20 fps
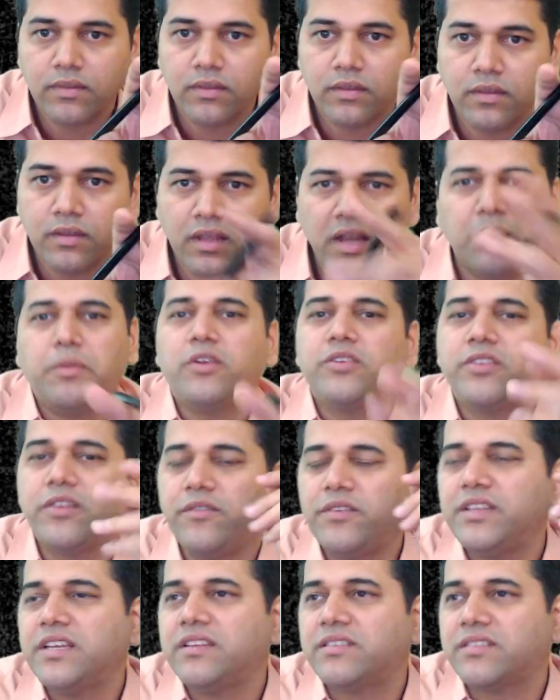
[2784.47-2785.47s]
Because
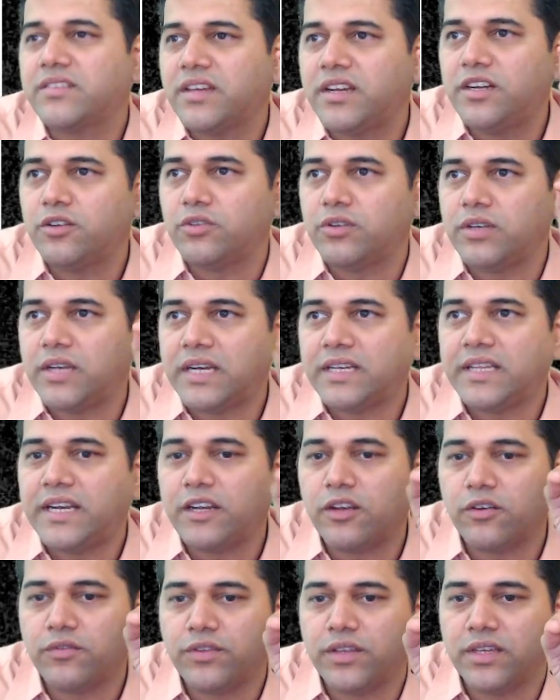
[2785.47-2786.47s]
everything is current only at the end
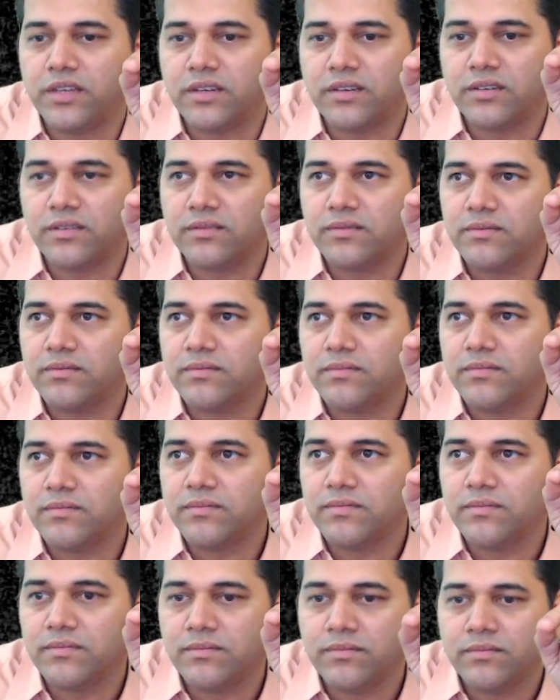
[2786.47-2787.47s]
of the year.
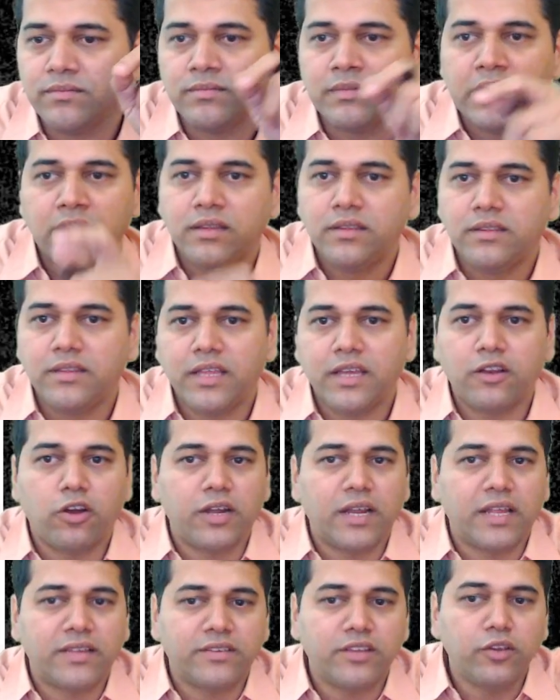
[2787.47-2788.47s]
They are not
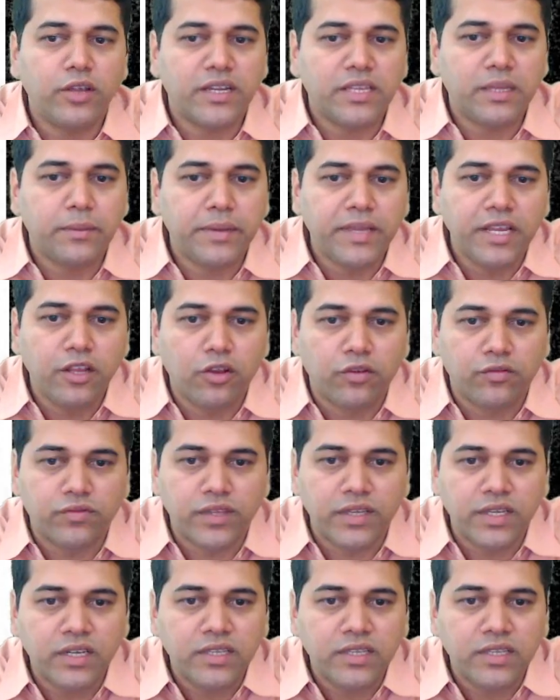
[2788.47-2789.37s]
asking you at the beginning of the year.